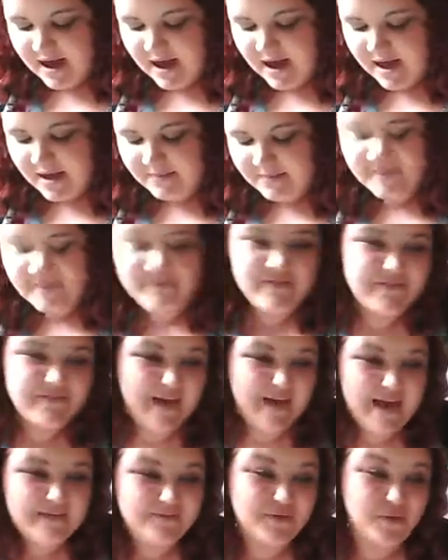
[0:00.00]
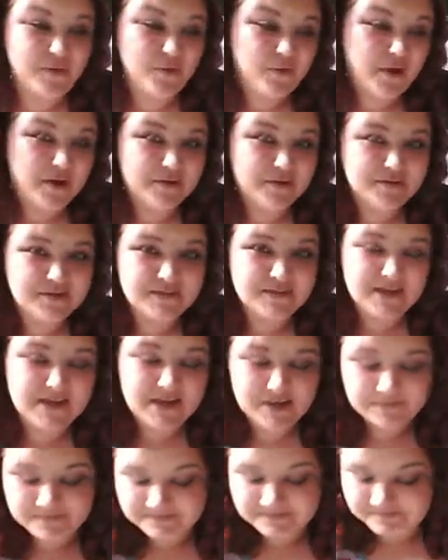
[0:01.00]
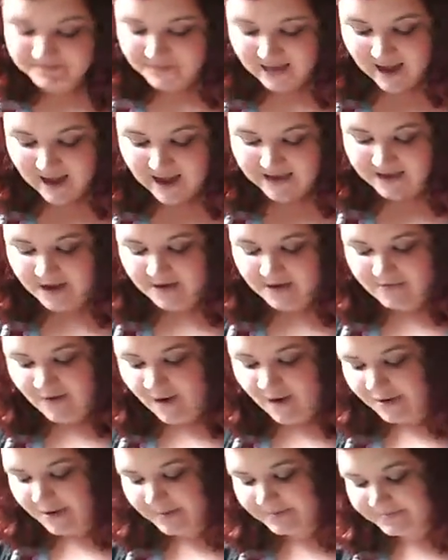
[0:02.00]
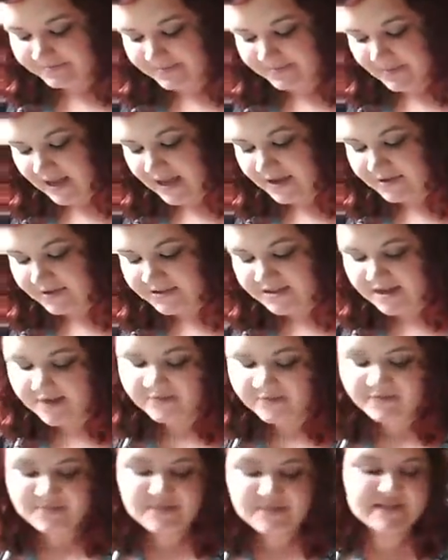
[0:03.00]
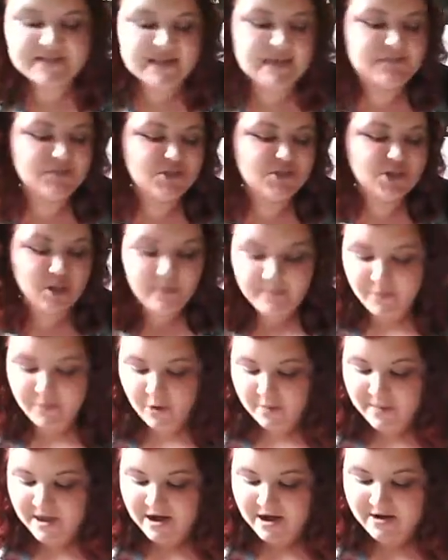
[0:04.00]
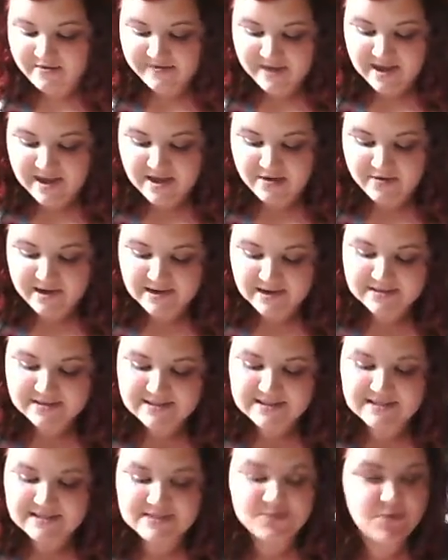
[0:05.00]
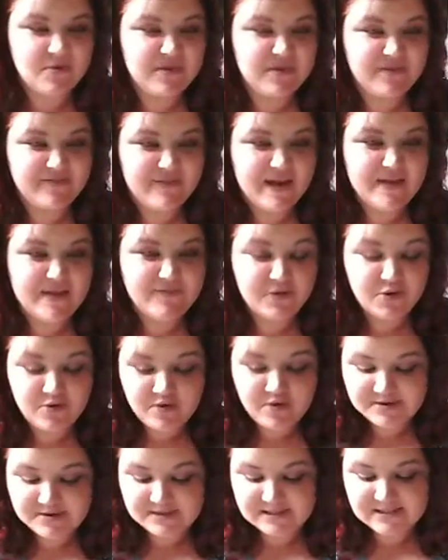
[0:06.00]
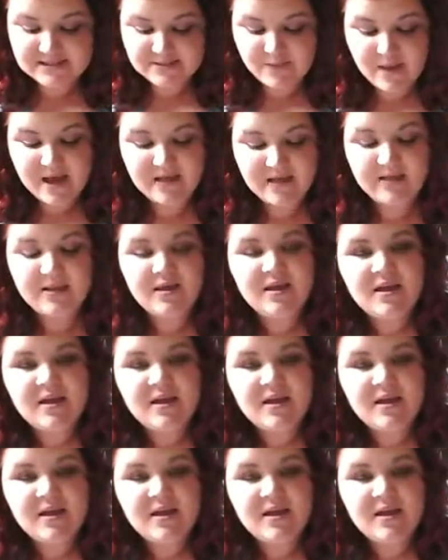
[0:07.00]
And for €5, can't go wrong. I also, from the same shop, bought a pair of earrings. These were only €5 as well,